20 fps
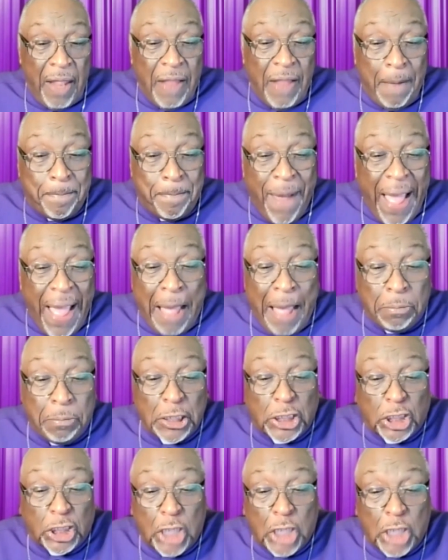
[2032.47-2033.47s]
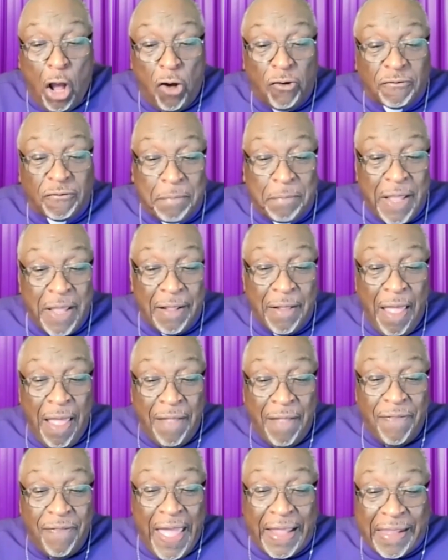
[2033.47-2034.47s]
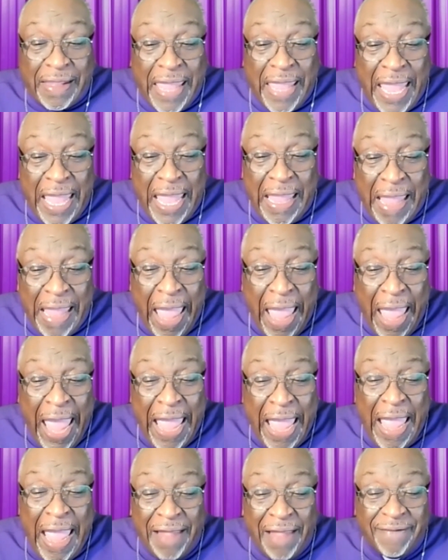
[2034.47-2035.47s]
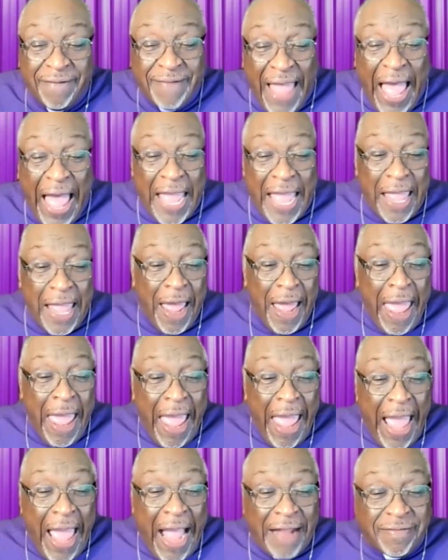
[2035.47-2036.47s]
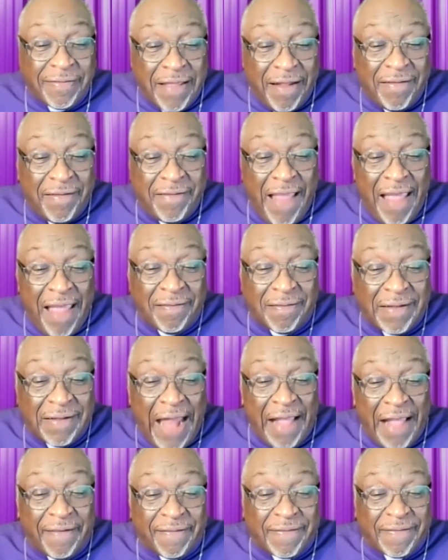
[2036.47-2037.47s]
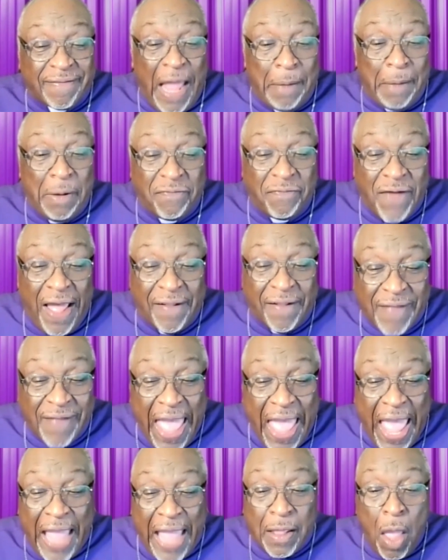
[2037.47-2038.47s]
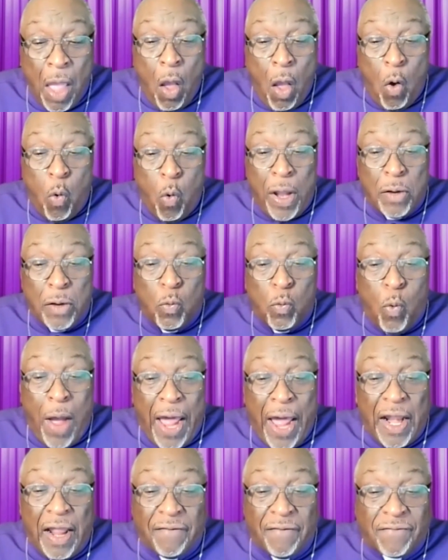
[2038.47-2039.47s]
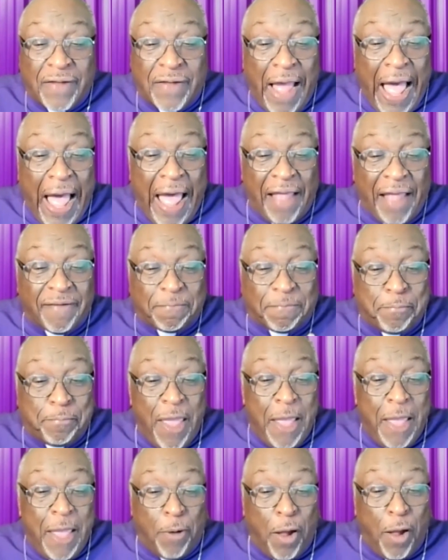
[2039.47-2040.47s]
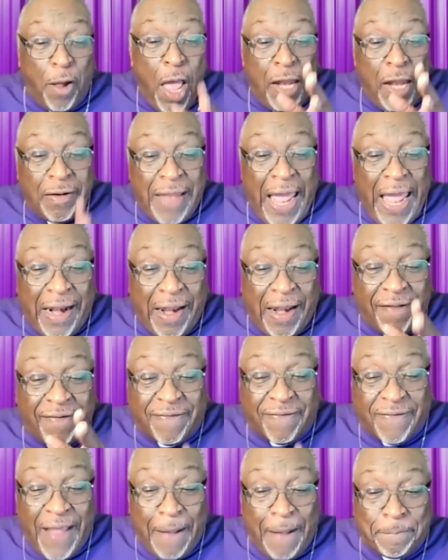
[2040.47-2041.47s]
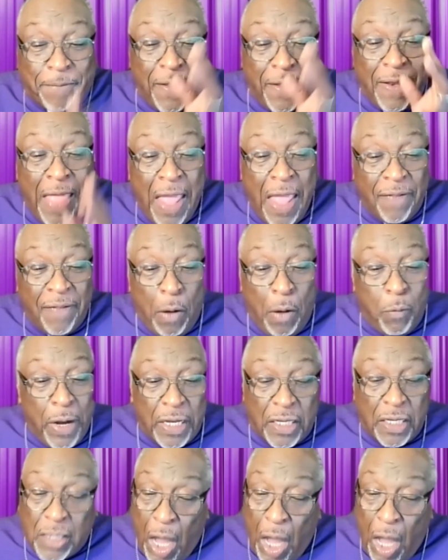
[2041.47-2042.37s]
The Bible shows me that King Ahaziah acted just like some of us act when one of God's people tell us something that we